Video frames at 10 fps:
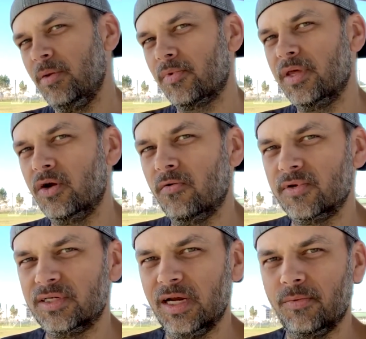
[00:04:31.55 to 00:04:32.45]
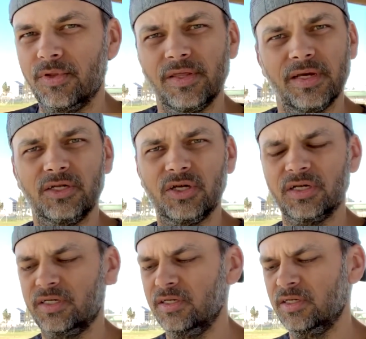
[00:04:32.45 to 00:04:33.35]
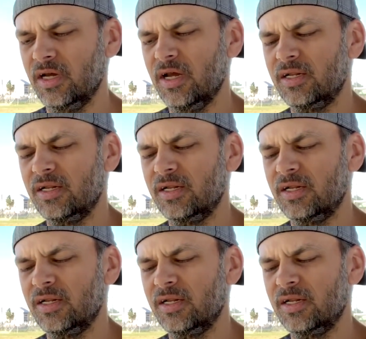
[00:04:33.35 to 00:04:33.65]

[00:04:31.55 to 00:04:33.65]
people think overstable, they think Justice.